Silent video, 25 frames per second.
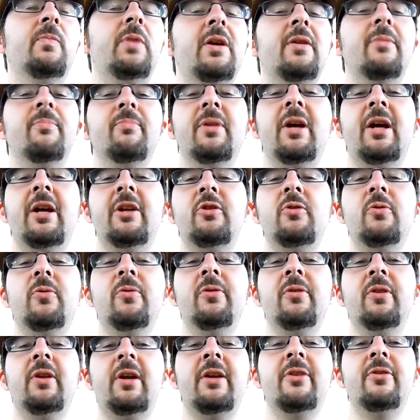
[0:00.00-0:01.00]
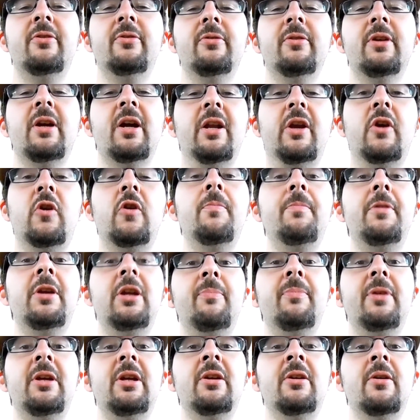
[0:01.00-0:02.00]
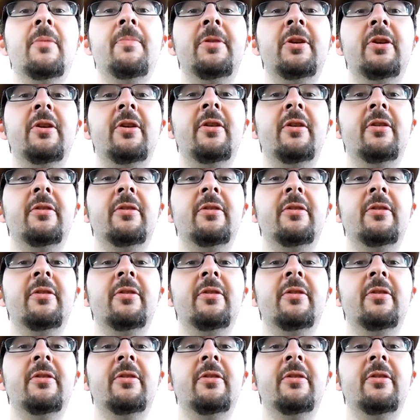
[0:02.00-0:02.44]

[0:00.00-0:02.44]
yeah, heading to Orlando, got an Airbnb up in